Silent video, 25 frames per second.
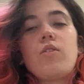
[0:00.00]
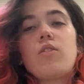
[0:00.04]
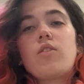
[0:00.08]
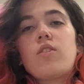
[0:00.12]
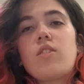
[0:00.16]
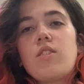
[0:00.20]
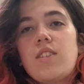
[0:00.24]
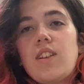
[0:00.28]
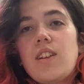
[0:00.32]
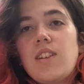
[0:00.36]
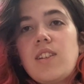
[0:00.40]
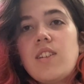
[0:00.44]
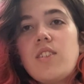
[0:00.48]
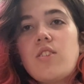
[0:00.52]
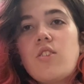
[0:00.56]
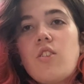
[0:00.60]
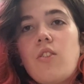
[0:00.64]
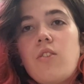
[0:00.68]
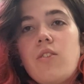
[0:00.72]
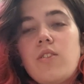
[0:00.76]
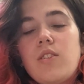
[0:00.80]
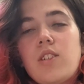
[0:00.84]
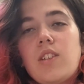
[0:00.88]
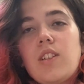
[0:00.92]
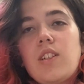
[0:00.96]
because I did go
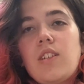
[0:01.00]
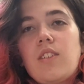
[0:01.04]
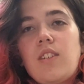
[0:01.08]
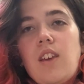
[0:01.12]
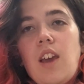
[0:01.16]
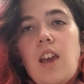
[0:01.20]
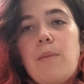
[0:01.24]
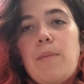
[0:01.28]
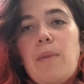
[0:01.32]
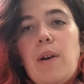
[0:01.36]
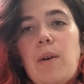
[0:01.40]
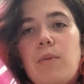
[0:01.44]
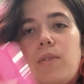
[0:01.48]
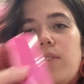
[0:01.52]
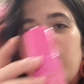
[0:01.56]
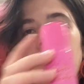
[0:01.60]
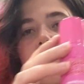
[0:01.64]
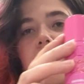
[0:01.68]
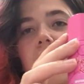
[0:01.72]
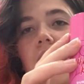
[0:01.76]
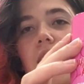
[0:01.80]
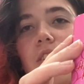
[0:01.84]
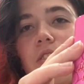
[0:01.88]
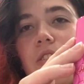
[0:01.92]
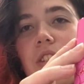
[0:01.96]
into Kmart, was this
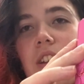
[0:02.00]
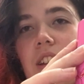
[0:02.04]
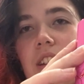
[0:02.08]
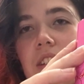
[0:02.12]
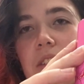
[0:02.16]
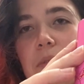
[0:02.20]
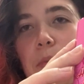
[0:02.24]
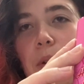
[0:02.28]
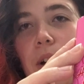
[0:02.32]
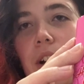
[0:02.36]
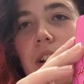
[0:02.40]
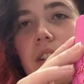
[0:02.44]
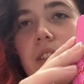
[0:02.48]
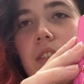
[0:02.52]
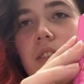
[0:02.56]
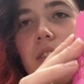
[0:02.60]
Hello Kitty spray.